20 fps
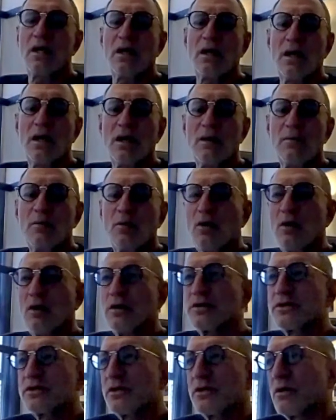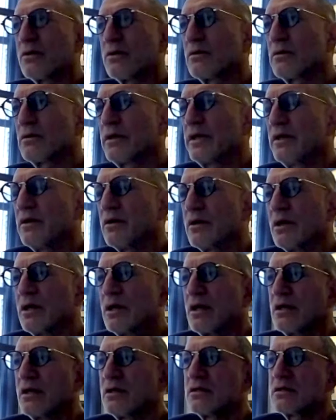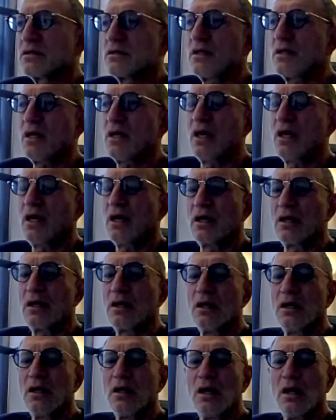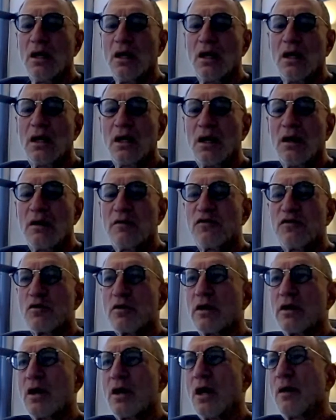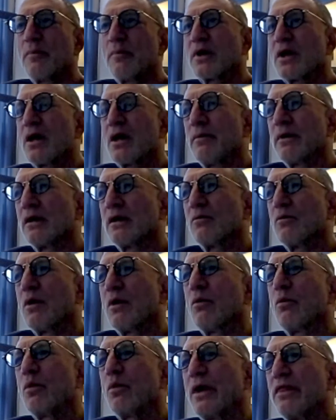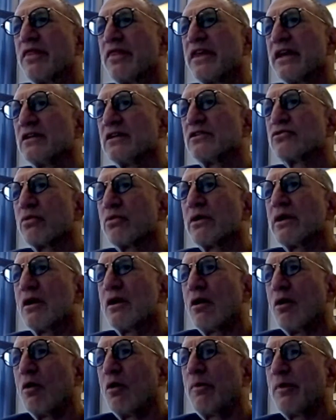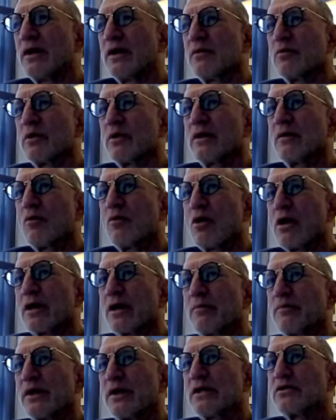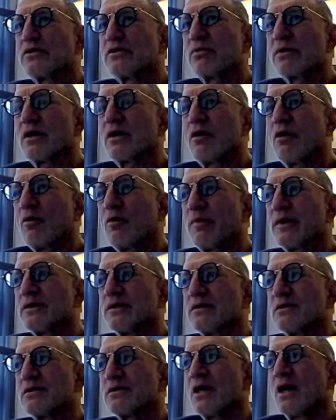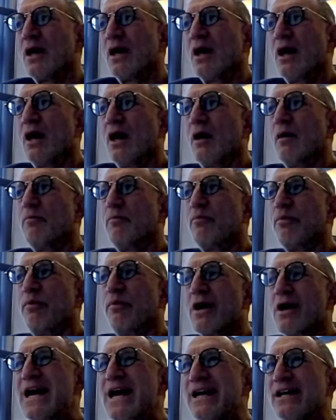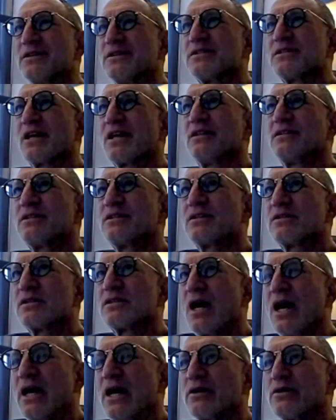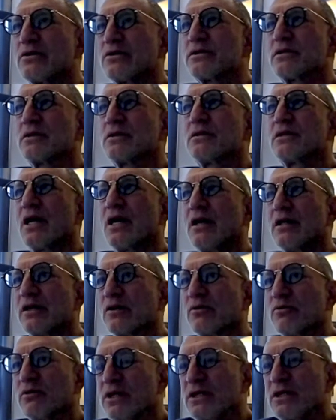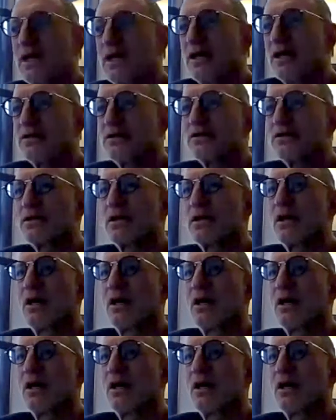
I'm also hearing and seeing for the upcoming, when things reopen, when the marketplace reopens, brands and designers telling retailers,